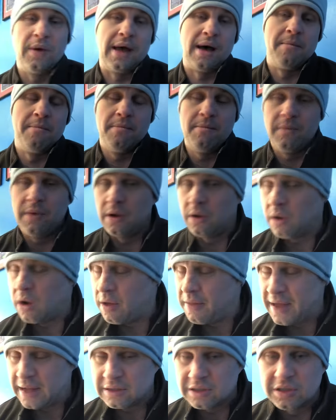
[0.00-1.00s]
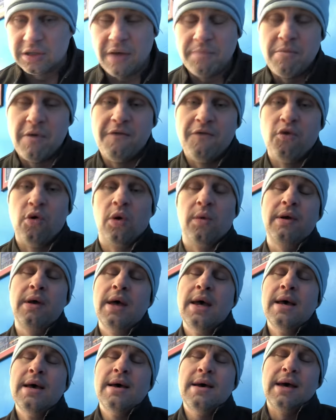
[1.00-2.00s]
We got, all that stuff before
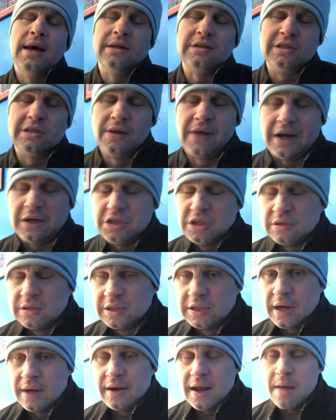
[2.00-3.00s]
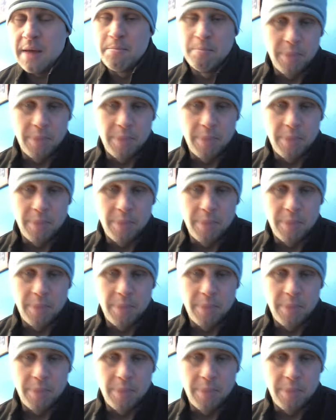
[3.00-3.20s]
we hit Selection Sunday.